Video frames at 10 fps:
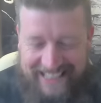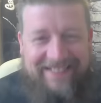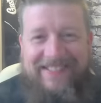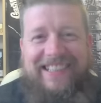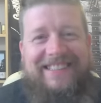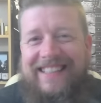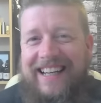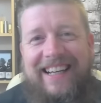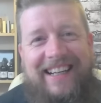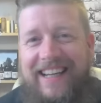Just,
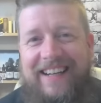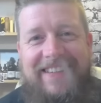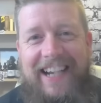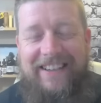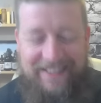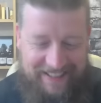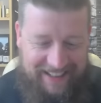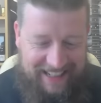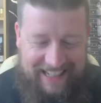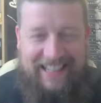who knew?
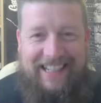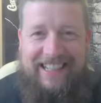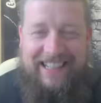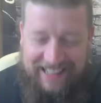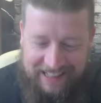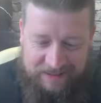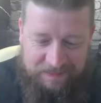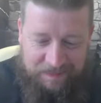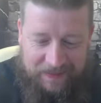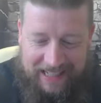
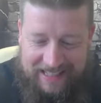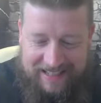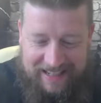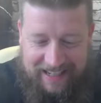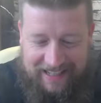it's